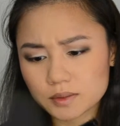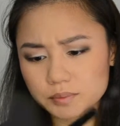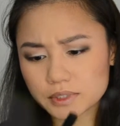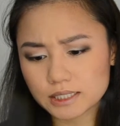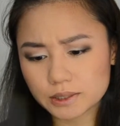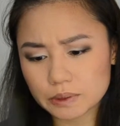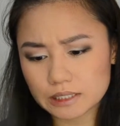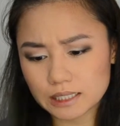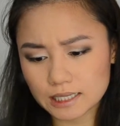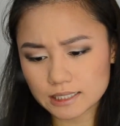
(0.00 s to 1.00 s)

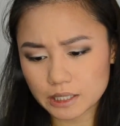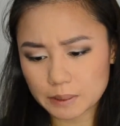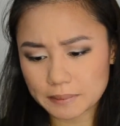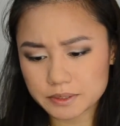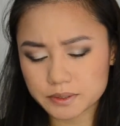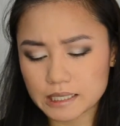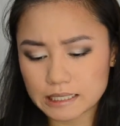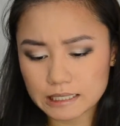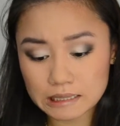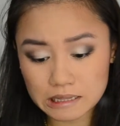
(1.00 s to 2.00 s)
liquid eyeliner pencil,
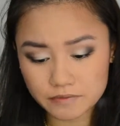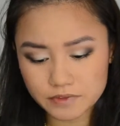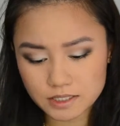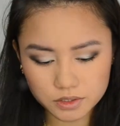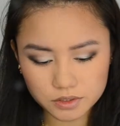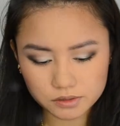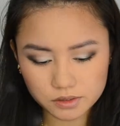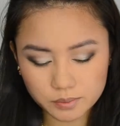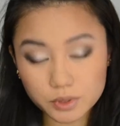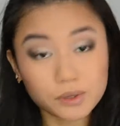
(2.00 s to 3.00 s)
and I love this
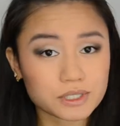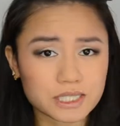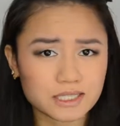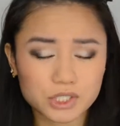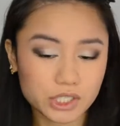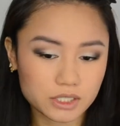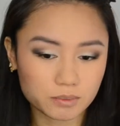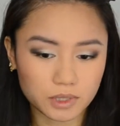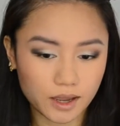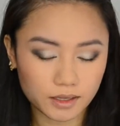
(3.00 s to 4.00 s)
number 13. It's just a
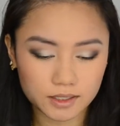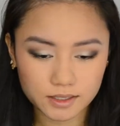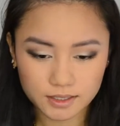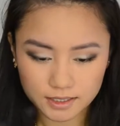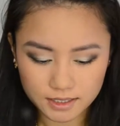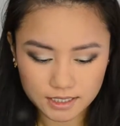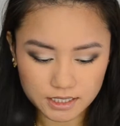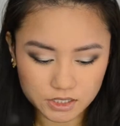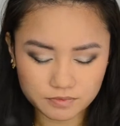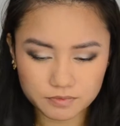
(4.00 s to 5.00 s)
black, and
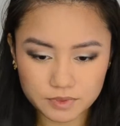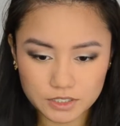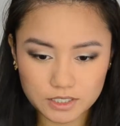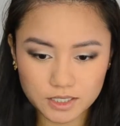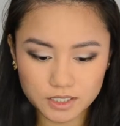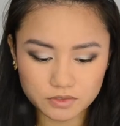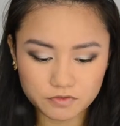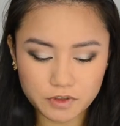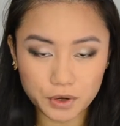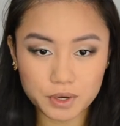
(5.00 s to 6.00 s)
it's
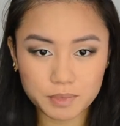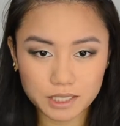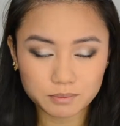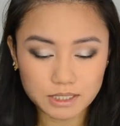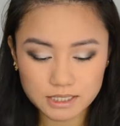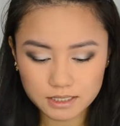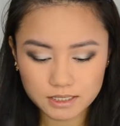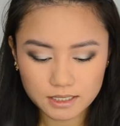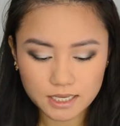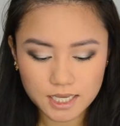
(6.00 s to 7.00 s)
very pigmented,
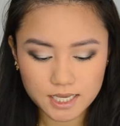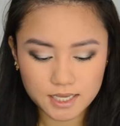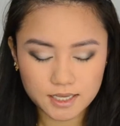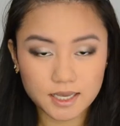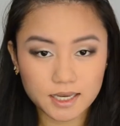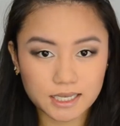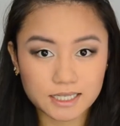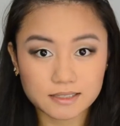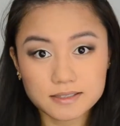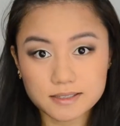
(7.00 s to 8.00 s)
and
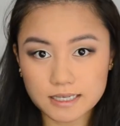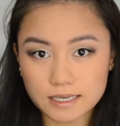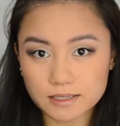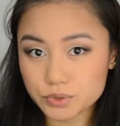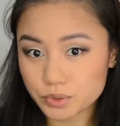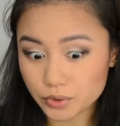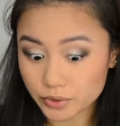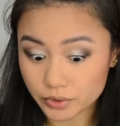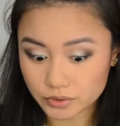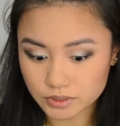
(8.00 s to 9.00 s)
it stays
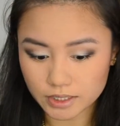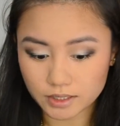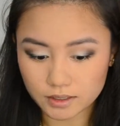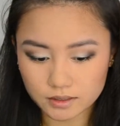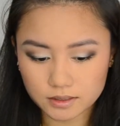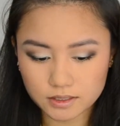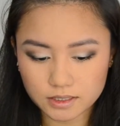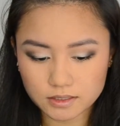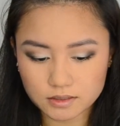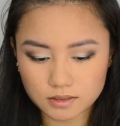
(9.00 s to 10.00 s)
all day.
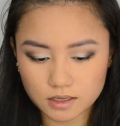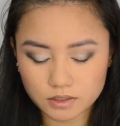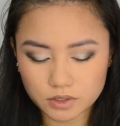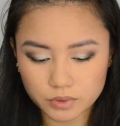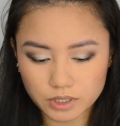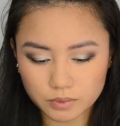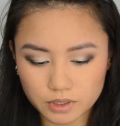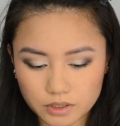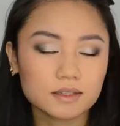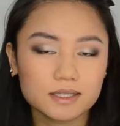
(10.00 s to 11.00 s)
It does not go
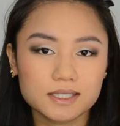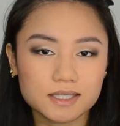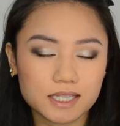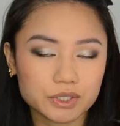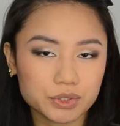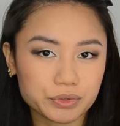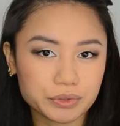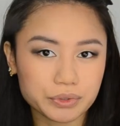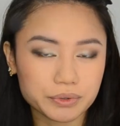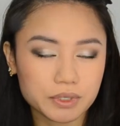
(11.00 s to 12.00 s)
anywhere. This is a
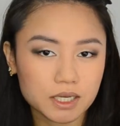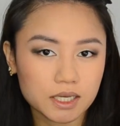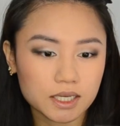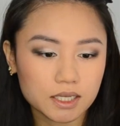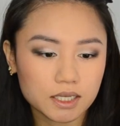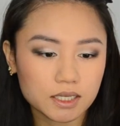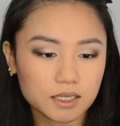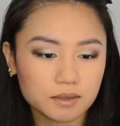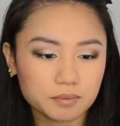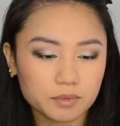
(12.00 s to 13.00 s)
true
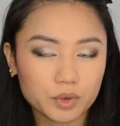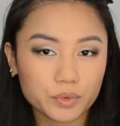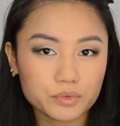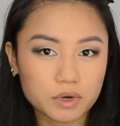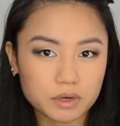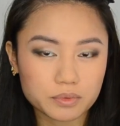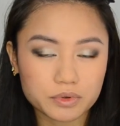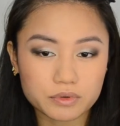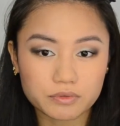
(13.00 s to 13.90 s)
waterproof